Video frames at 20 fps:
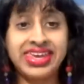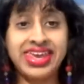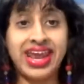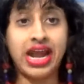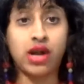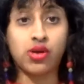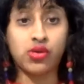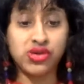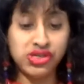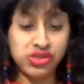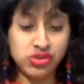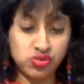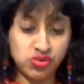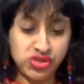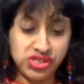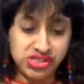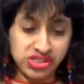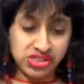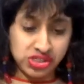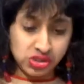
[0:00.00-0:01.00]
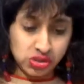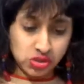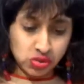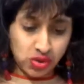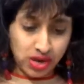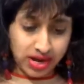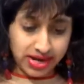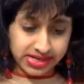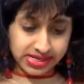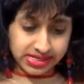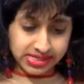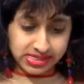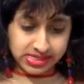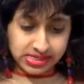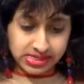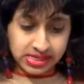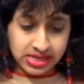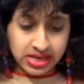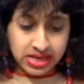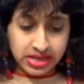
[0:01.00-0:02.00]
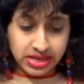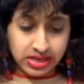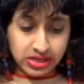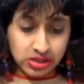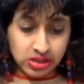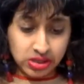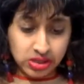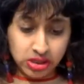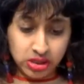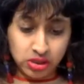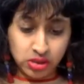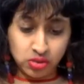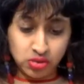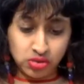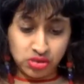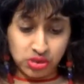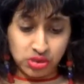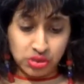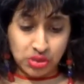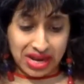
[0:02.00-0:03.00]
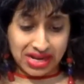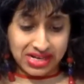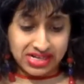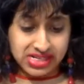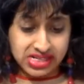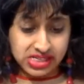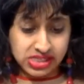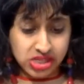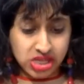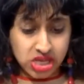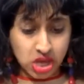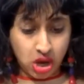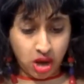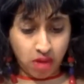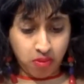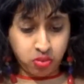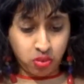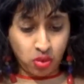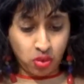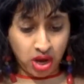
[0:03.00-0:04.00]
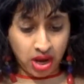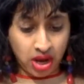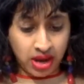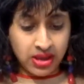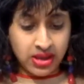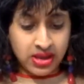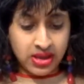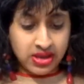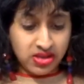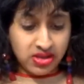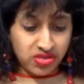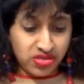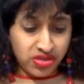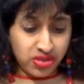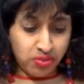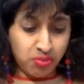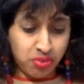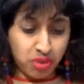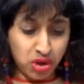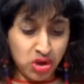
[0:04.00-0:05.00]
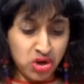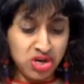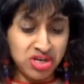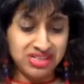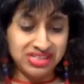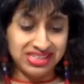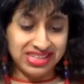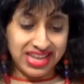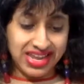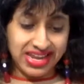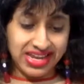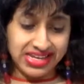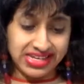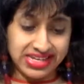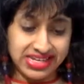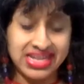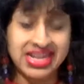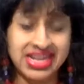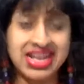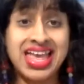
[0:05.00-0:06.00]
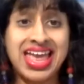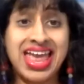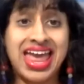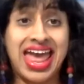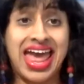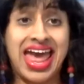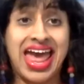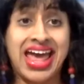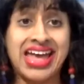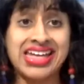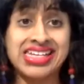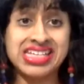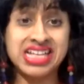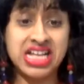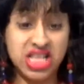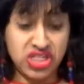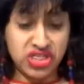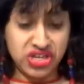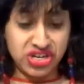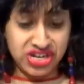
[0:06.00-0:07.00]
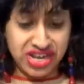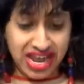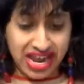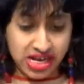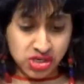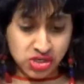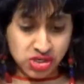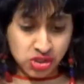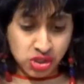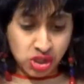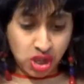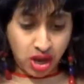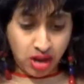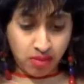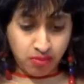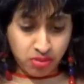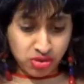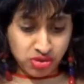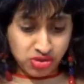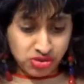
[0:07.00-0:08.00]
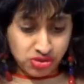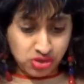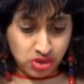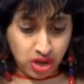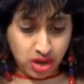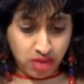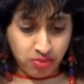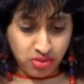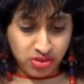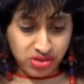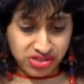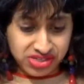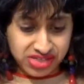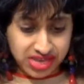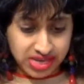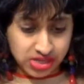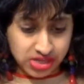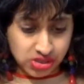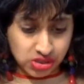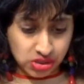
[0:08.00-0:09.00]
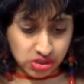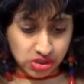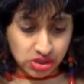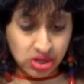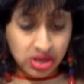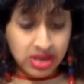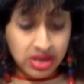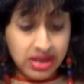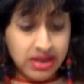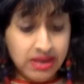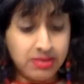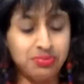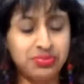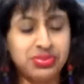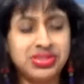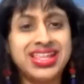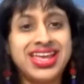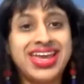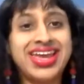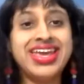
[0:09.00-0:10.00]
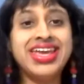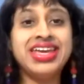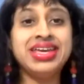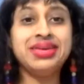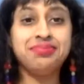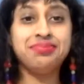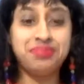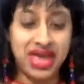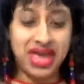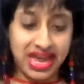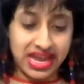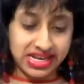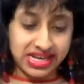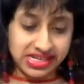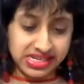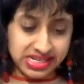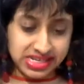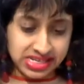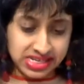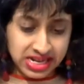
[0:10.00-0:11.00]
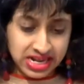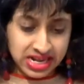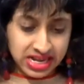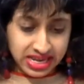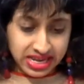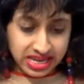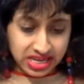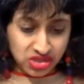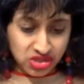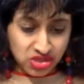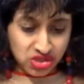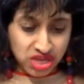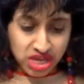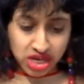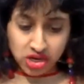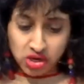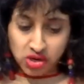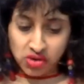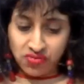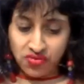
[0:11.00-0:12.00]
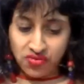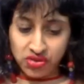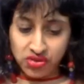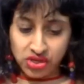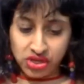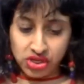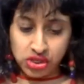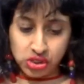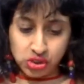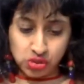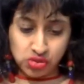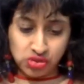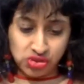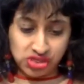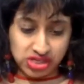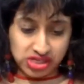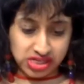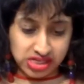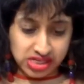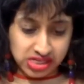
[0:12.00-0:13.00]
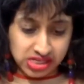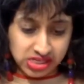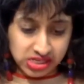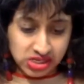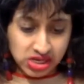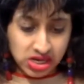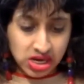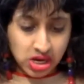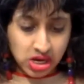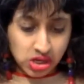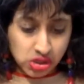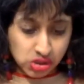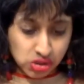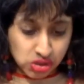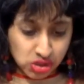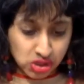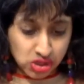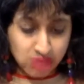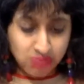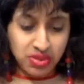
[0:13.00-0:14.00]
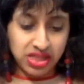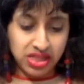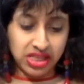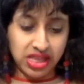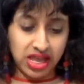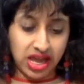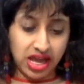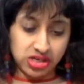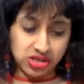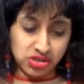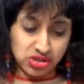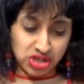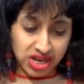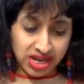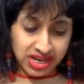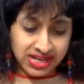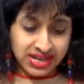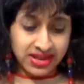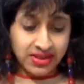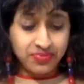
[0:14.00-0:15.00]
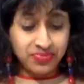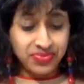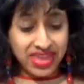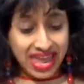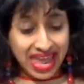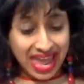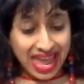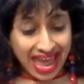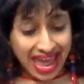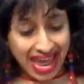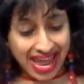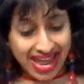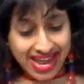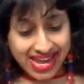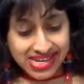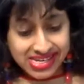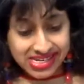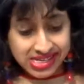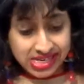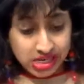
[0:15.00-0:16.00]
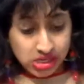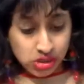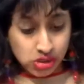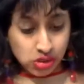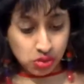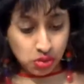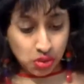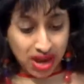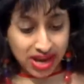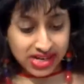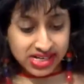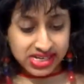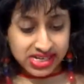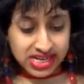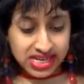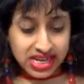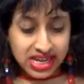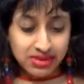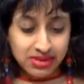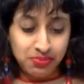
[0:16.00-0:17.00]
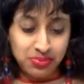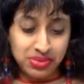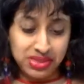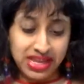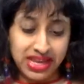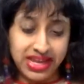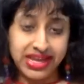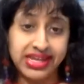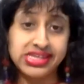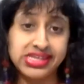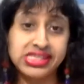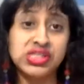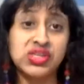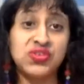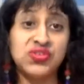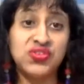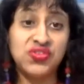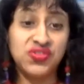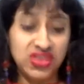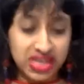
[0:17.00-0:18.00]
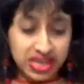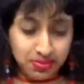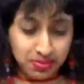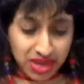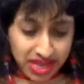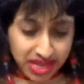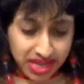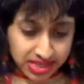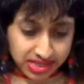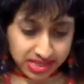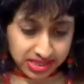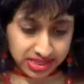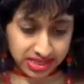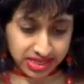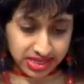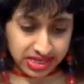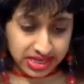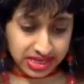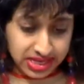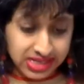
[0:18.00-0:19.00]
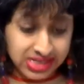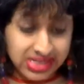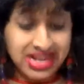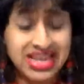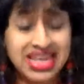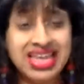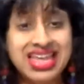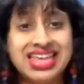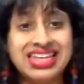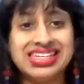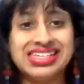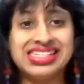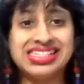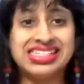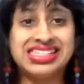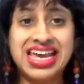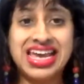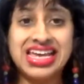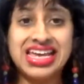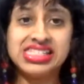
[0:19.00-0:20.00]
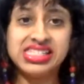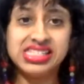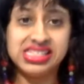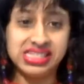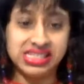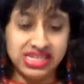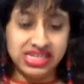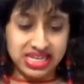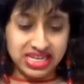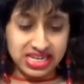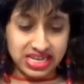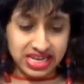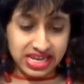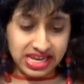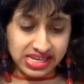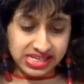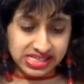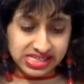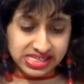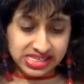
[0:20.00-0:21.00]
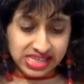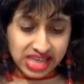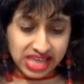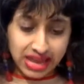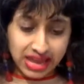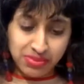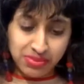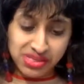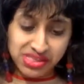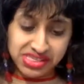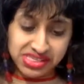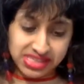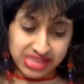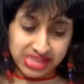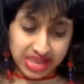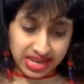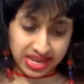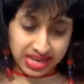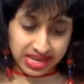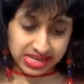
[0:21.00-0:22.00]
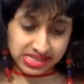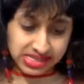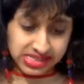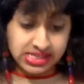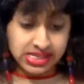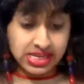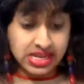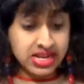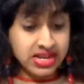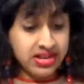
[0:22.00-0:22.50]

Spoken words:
Carrie's recent credits include directing the opera The Bird Lady at the National Opera Center, playing Mandy in Theater for the New Cities, Dermalogic, and directing and playing the female lead, Destiny, in Simon Says,